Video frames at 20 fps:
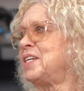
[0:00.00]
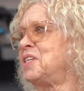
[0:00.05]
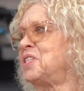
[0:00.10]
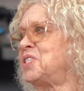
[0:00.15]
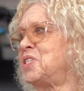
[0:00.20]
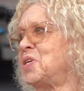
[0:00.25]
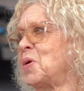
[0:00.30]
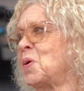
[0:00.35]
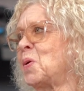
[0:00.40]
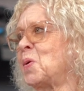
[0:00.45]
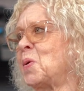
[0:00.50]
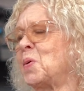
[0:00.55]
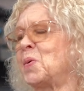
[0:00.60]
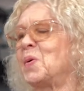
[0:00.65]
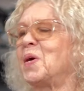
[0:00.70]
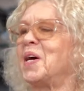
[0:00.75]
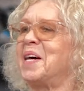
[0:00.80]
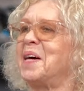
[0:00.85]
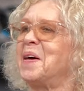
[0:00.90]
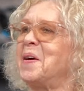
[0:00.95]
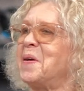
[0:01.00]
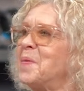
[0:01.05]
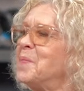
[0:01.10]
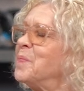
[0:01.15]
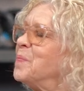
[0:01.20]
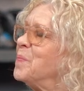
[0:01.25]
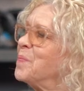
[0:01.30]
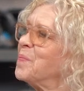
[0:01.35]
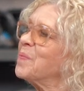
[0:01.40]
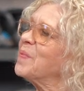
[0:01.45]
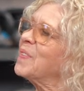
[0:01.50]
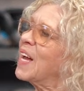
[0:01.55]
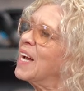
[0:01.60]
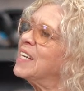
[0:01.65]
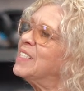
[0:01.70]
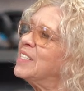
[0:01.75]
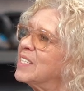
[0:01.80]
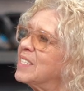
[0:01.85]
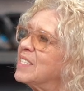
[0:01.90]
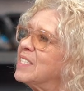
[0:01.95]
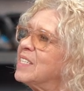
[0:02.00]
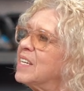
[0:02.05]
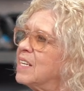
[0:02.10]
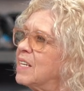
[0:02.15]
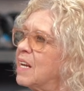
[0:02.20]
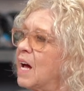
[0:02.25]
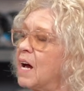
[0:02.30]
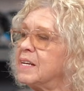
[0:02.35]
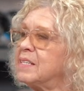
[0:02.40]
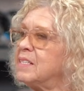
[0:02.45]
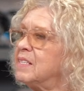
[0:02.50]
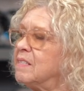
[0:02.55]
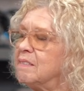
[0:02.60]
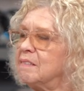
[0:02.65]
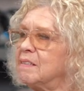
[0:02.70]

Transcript: So um, I just need, I,